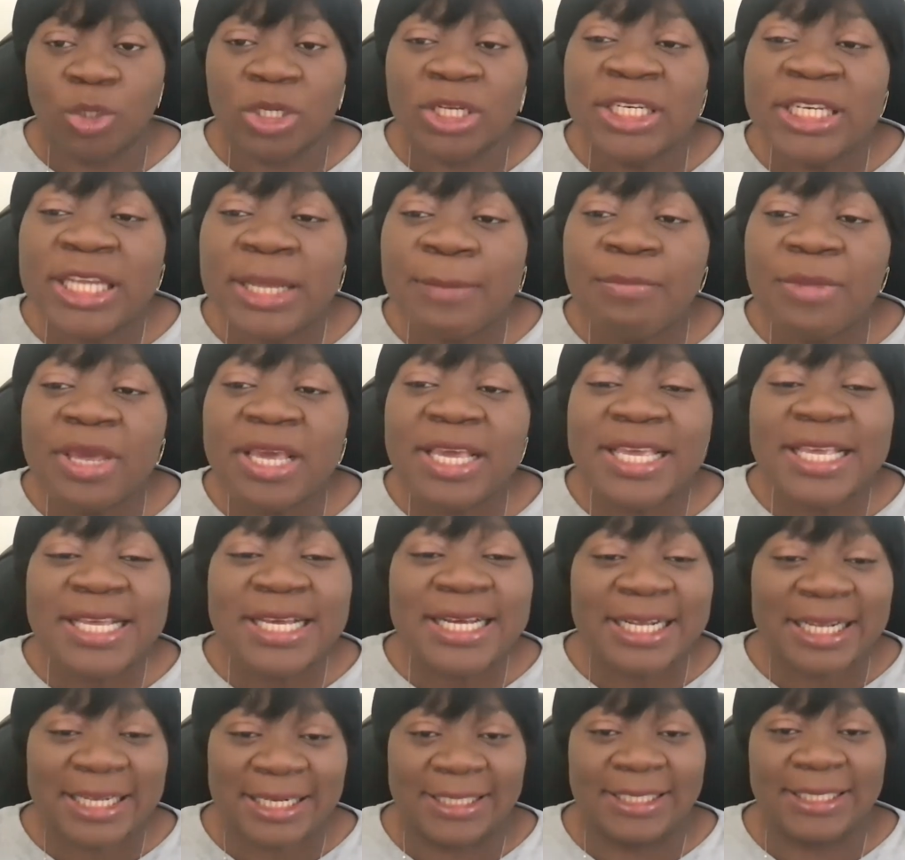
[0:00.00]
They make
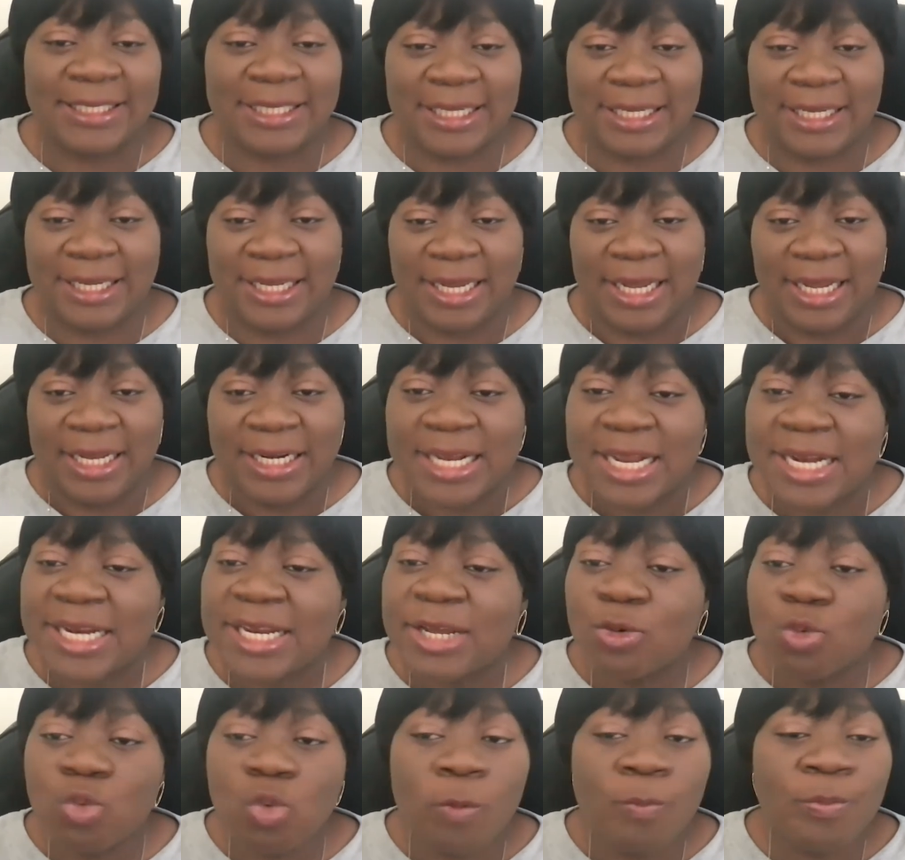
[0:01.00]
it clear that they
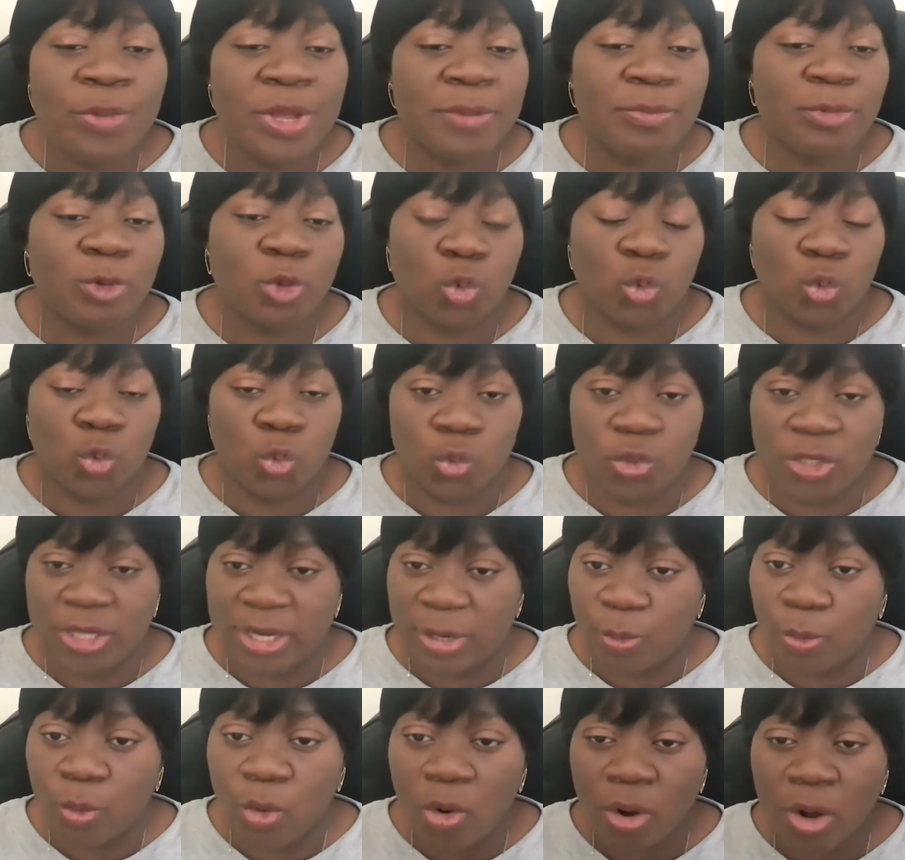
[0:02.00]
won't be able to do their
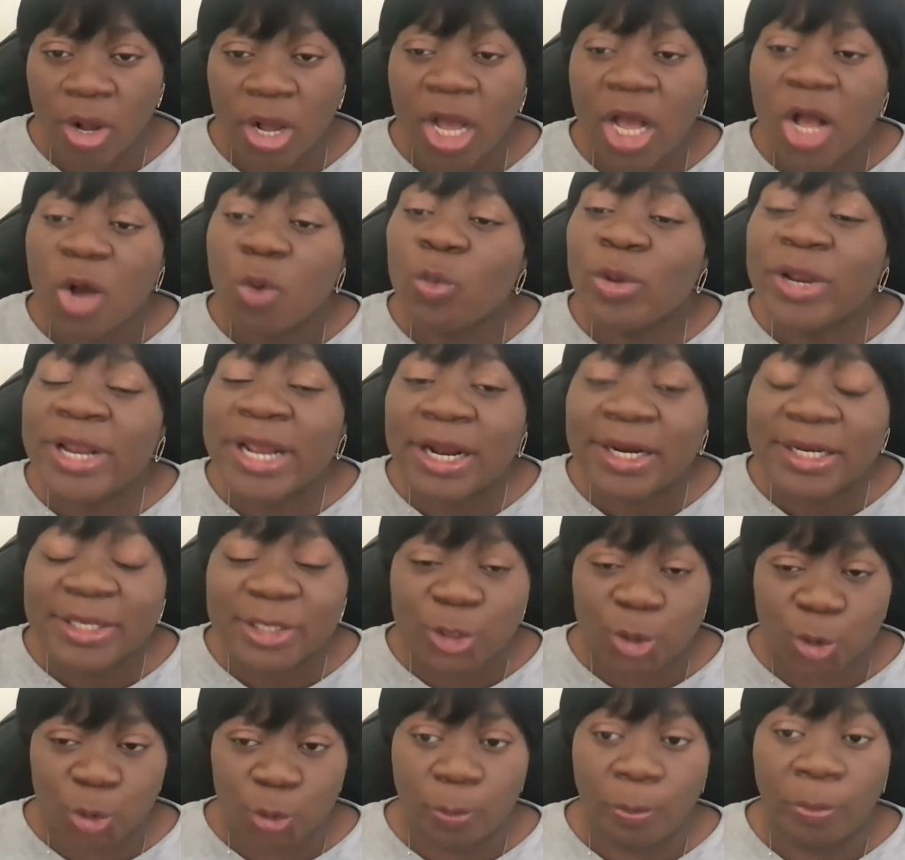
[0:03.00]
work without the
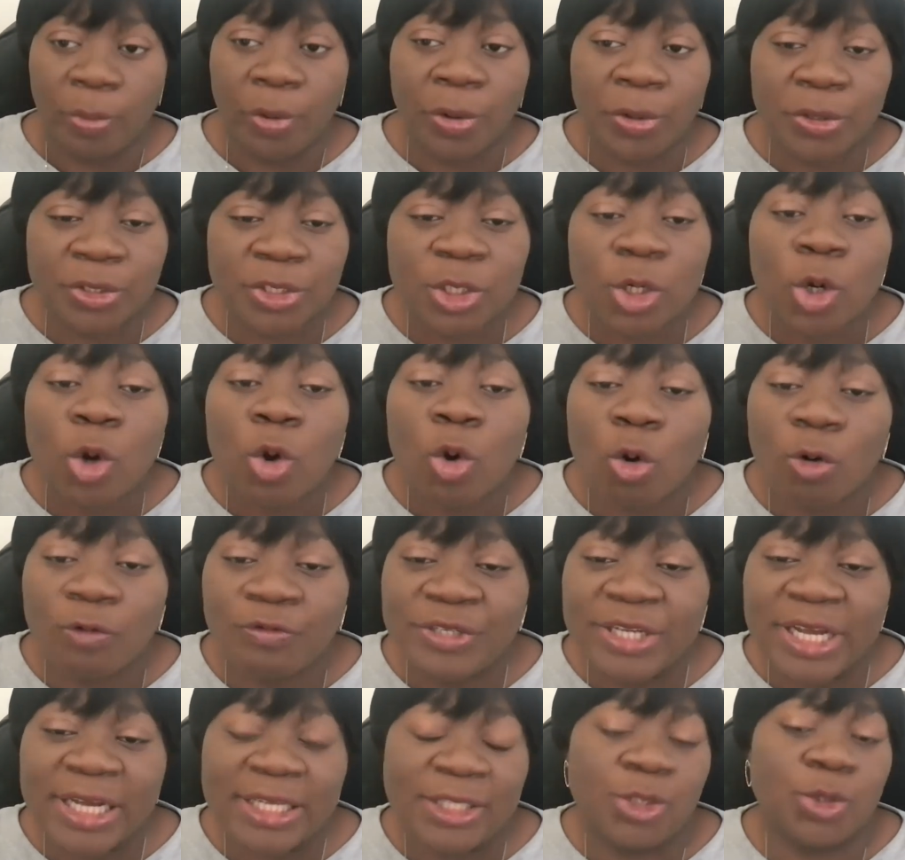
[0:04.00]
support of
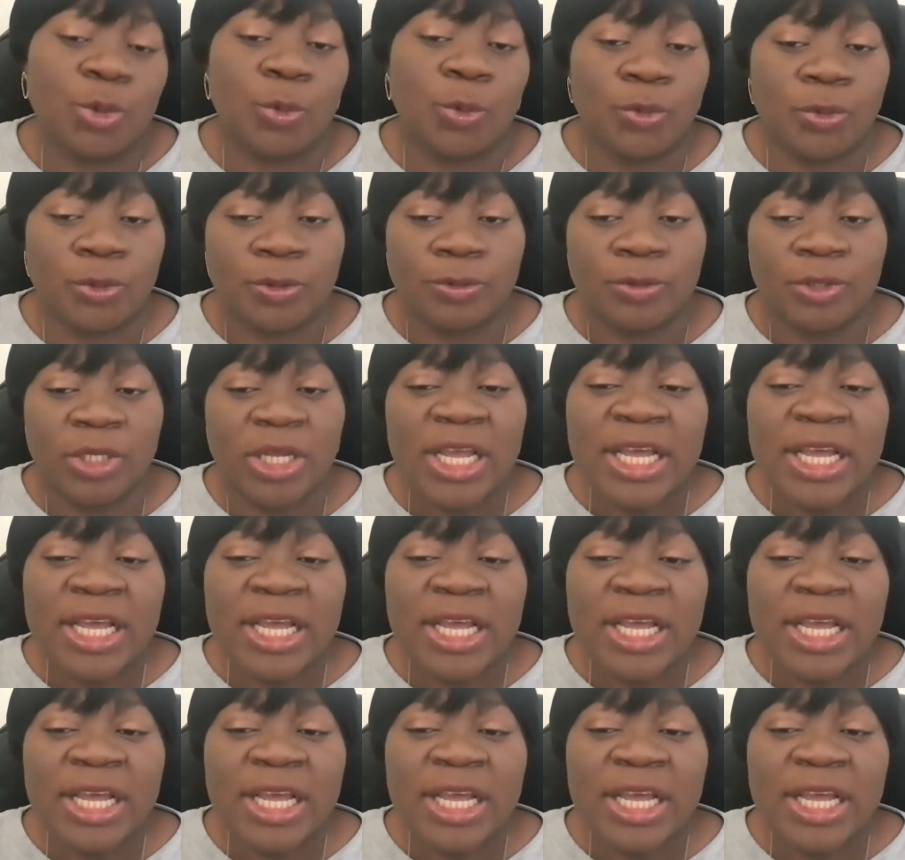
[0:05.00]
their donor.